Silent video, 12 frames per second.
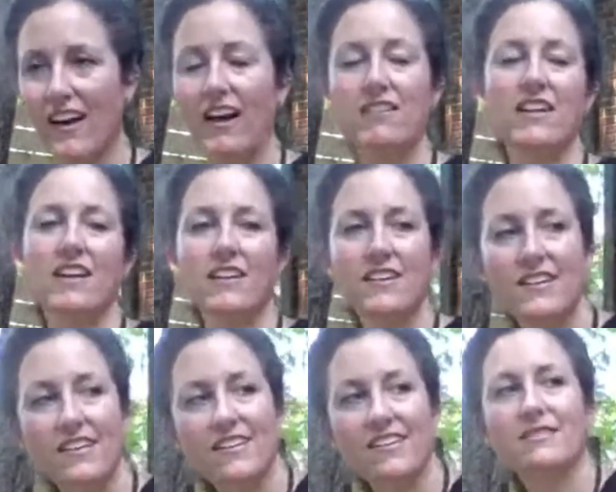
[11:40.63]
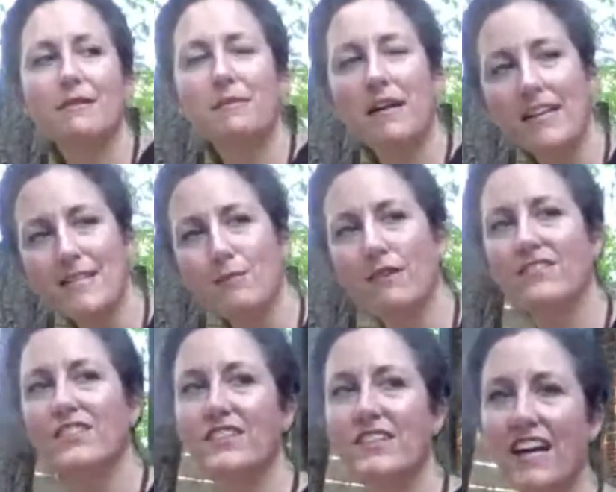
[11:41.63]
Okay. My body's
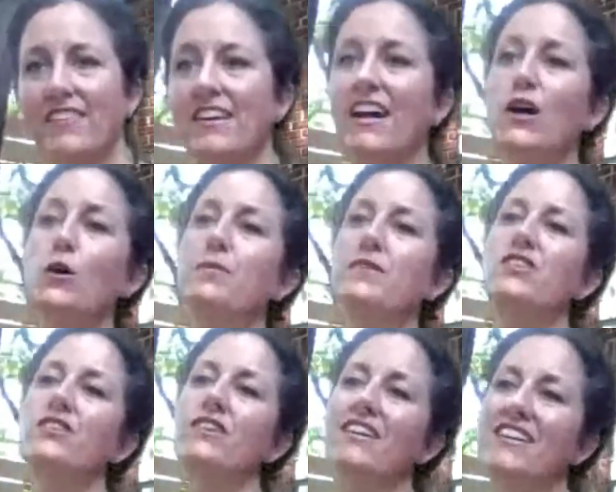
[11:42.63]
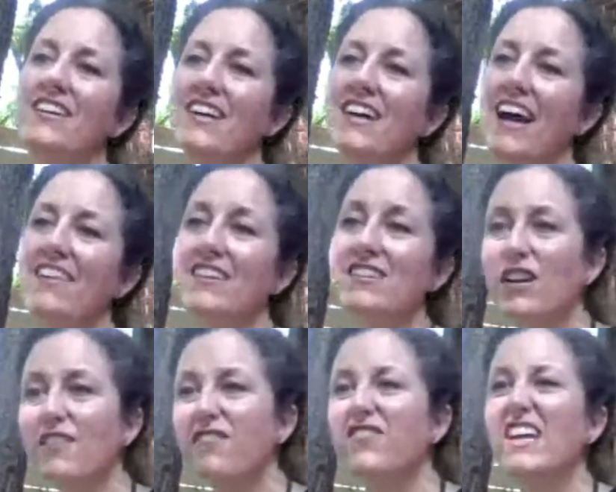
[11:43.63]
moving to it. And then I open to it. And then I
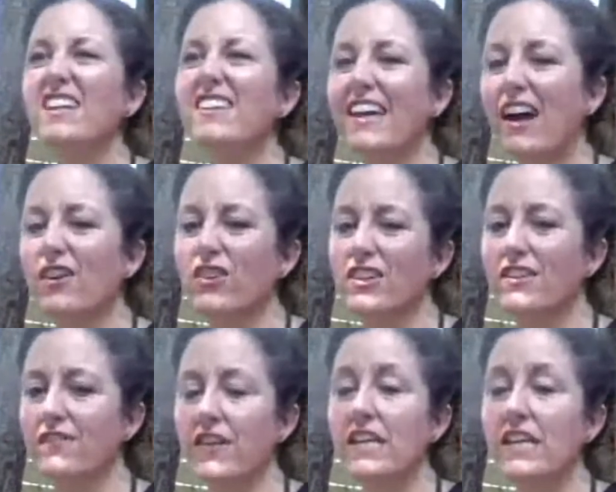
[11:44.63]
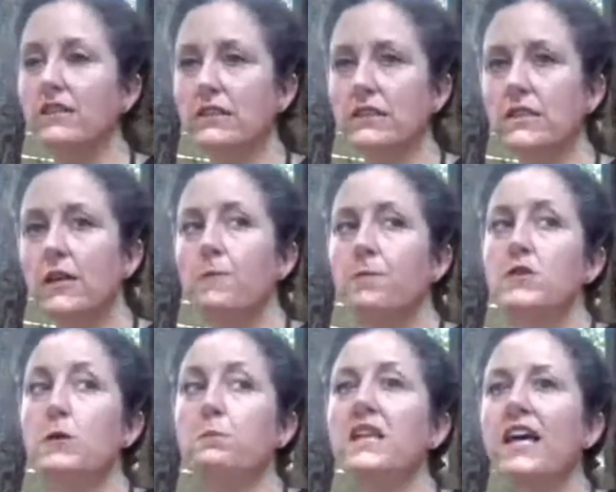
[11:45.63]
start feeling how good it feels
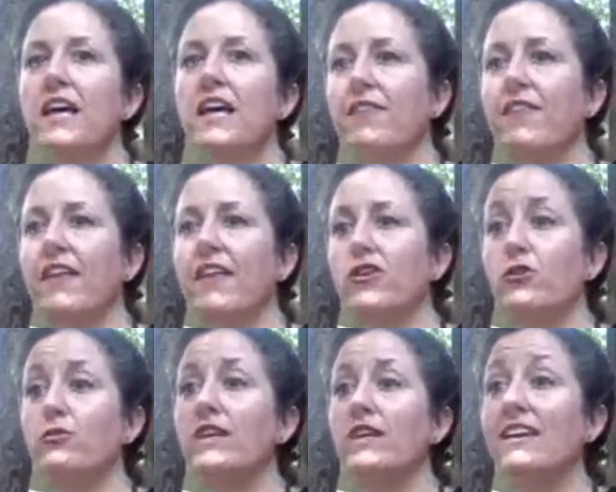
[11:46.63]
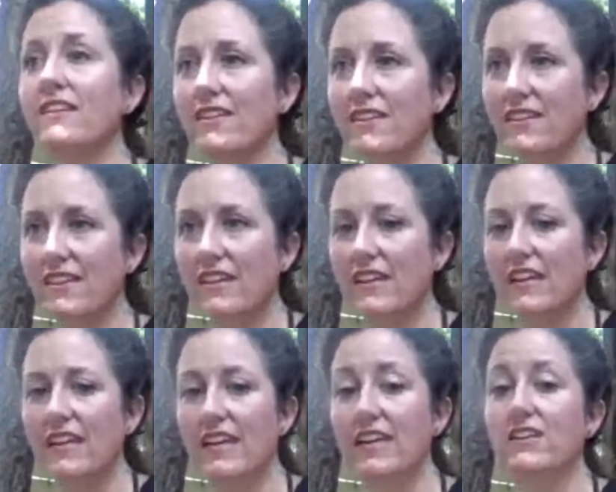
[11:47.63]
to play in their unique
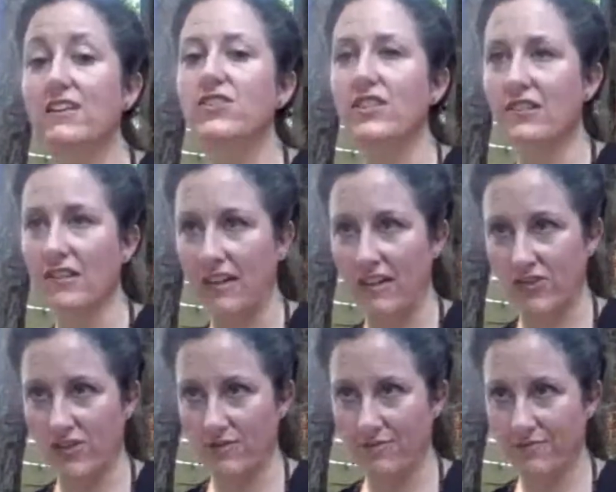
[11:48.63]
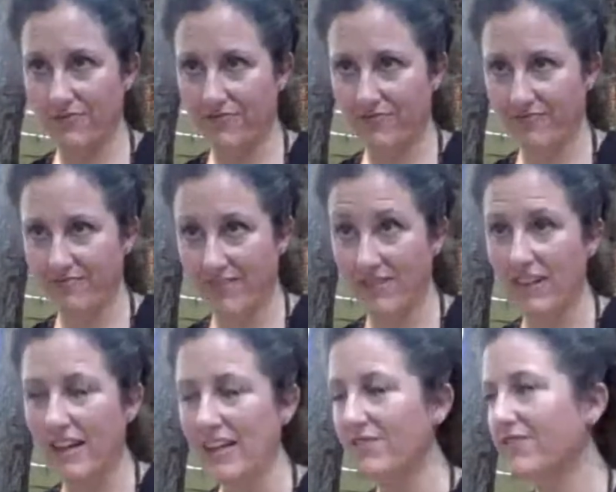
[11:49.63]
energy creation.
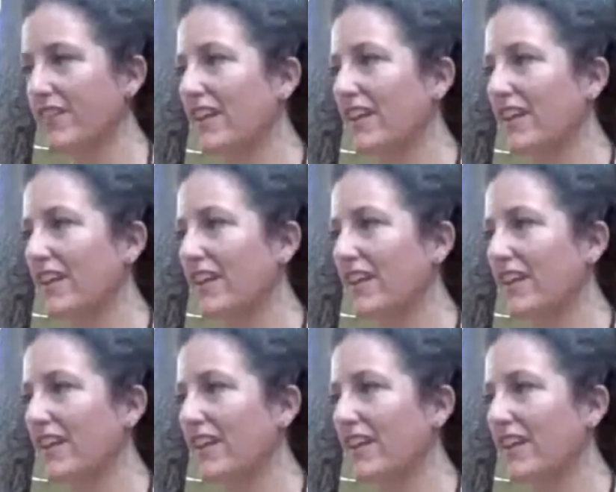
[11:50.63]
Right?